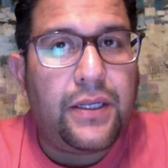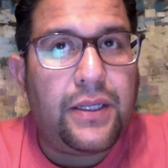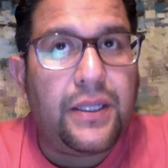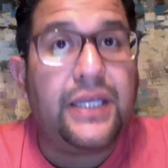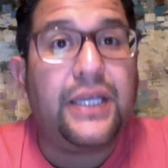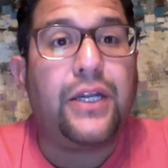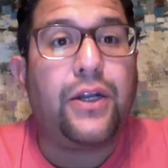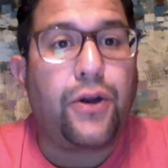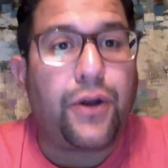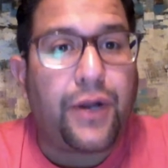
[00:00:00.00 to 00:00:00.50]

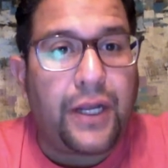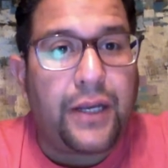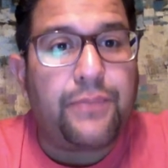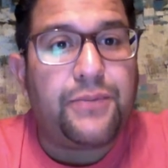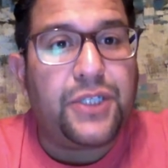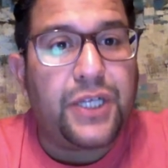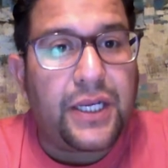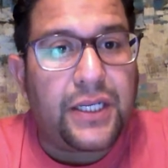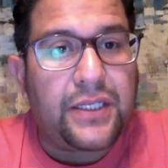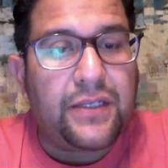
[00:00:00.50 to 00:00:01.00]
the learning
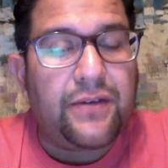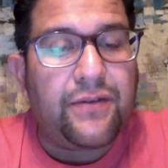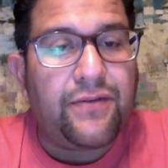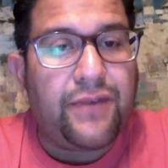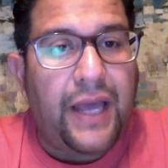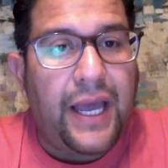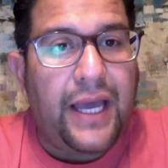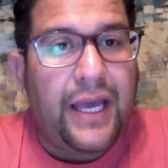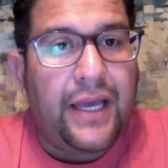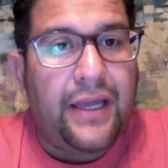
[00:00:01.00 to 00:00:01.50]
objective
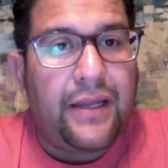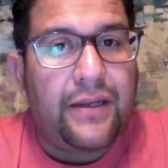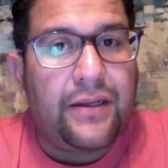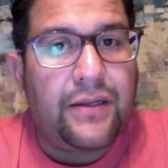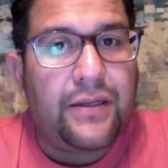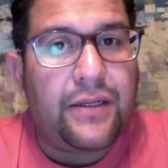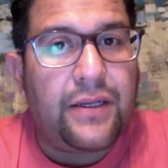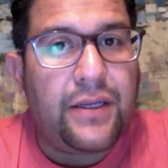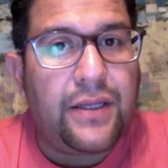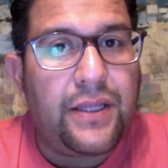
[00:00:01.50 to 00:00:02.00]

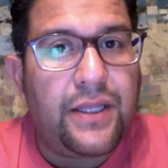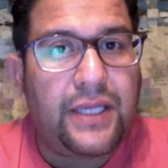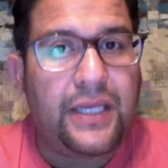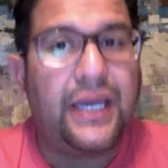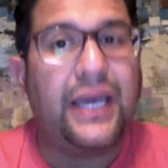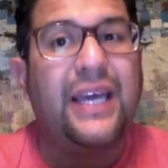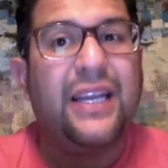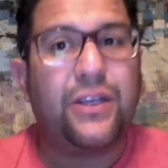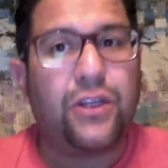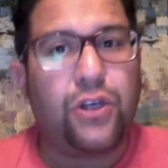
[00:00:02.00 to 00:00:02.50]
and the
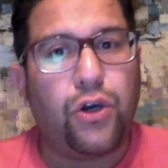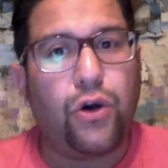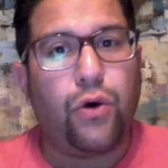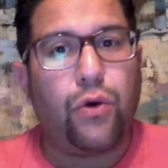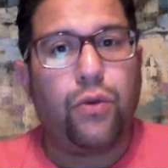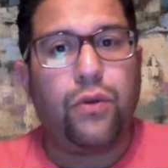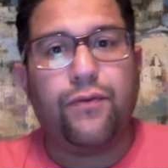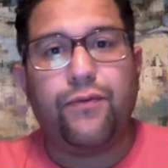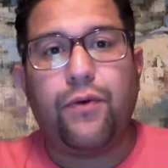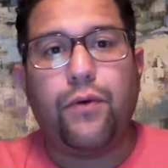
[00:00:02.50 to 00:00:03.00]
end
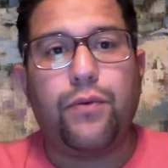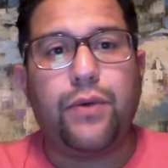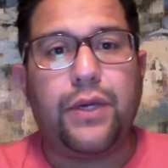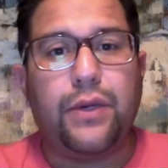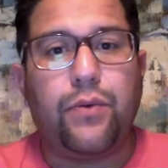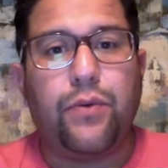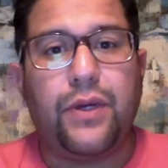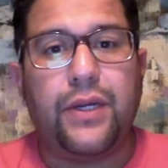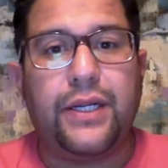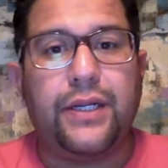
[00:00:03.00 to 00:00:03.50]
goal of what we
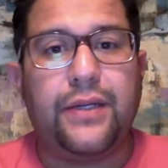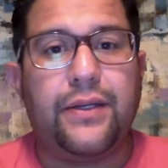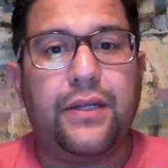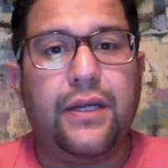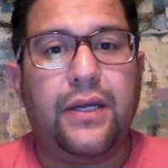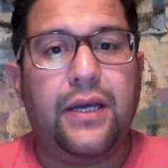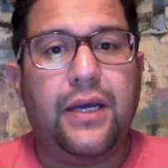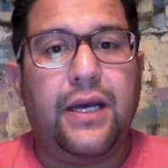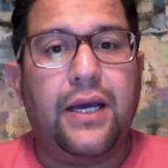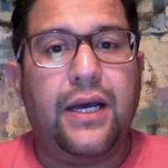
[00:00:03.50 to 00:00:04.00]
wanted.
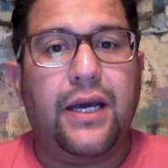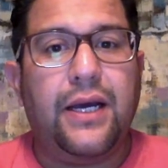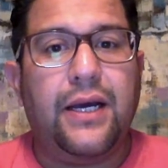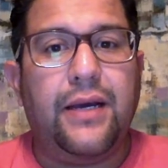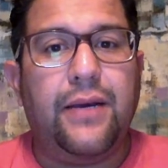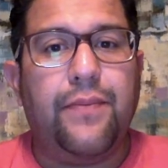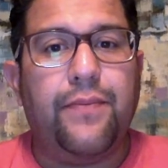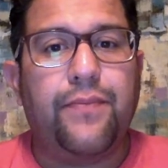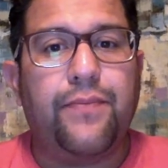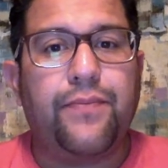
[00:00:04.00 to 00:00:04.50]

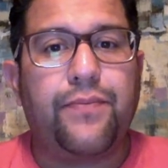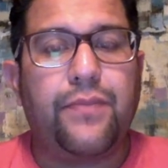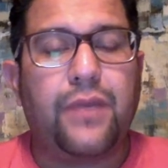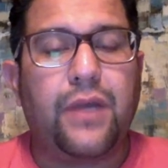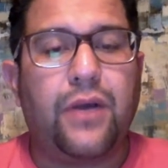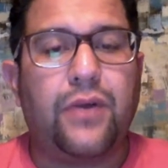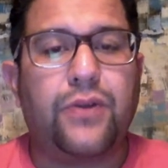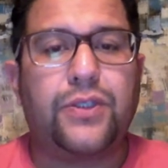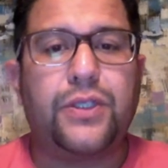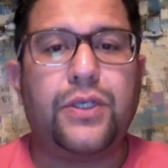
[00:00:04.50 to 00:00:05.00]
Um,
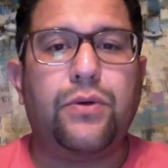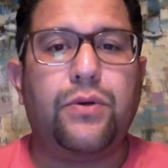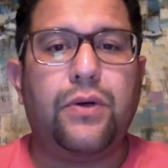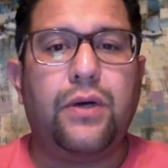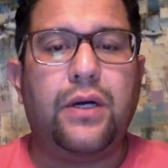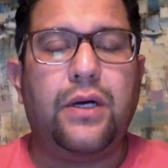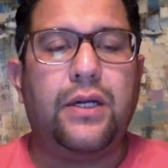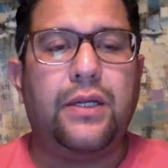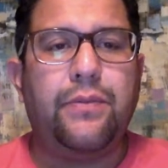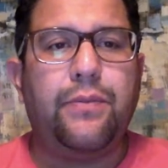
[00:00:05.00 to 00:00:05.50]
Also,
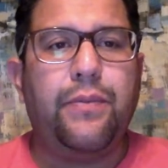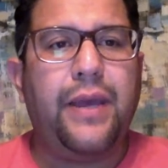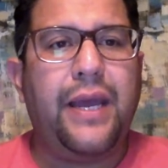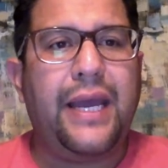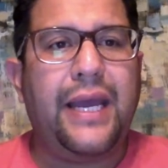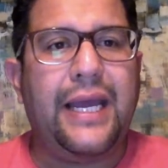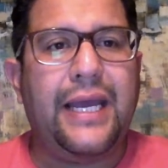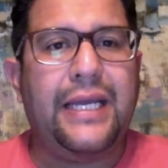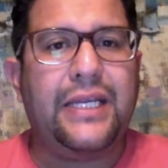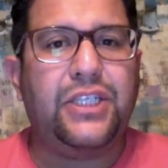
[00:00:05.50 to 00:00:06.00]
on
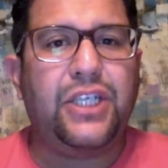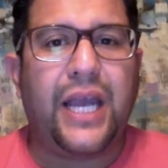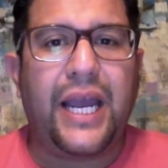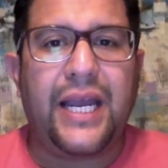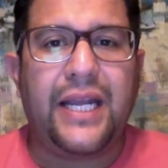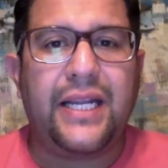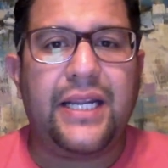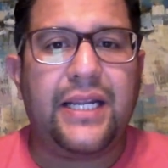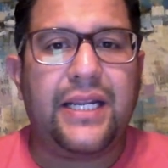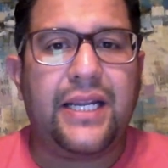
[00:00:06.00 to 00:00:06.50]
page
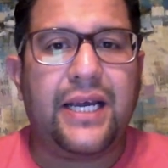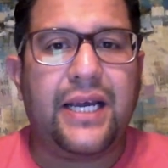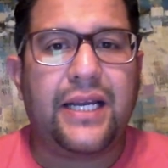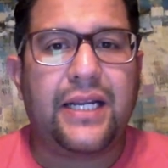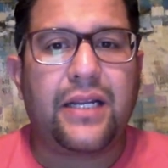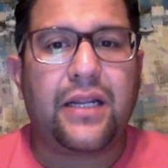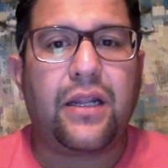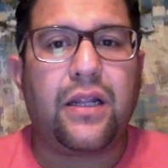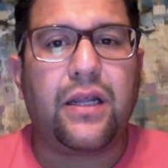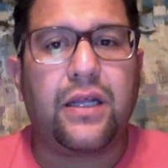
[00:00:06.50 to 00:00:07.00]
8 and 9,
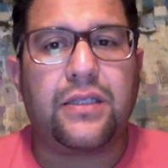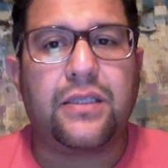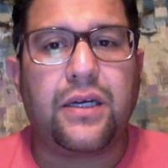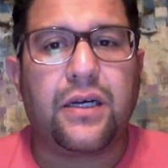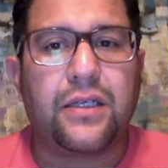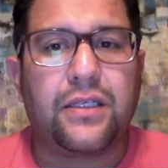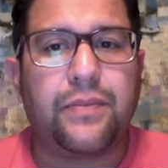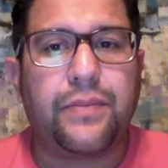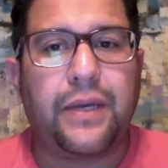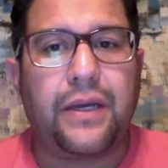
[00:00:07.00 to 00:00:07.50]
Claude
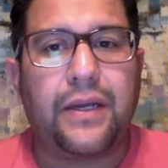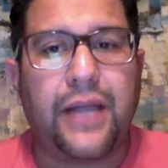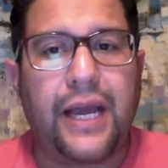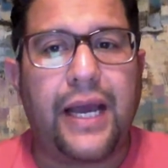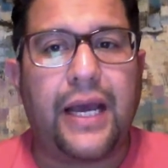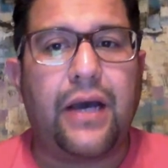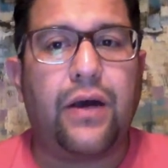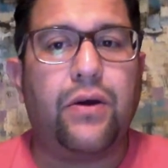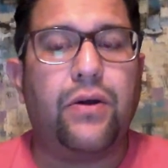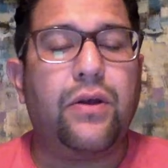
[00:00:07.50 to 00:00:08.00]
talks about
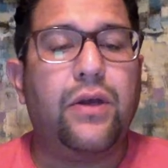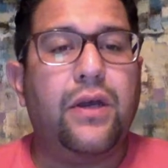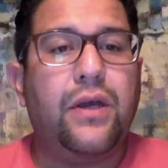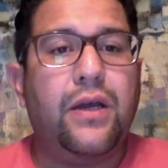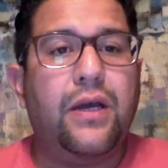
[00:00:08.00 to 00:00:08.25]
how